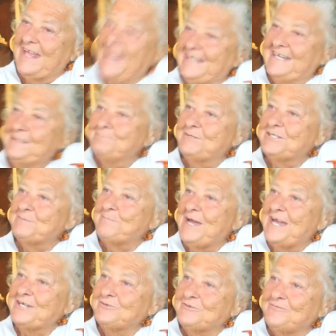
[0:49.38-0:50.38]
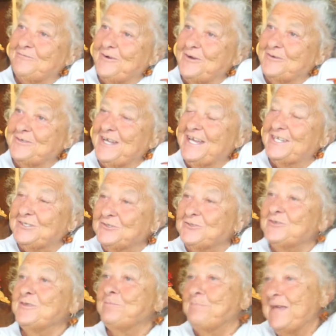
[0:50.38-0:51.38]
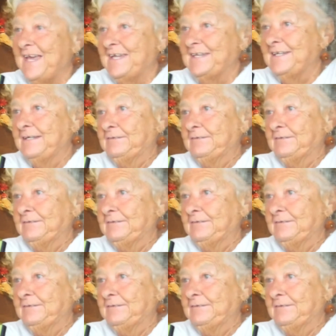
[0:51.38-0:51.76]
and he put a microphone under the bed.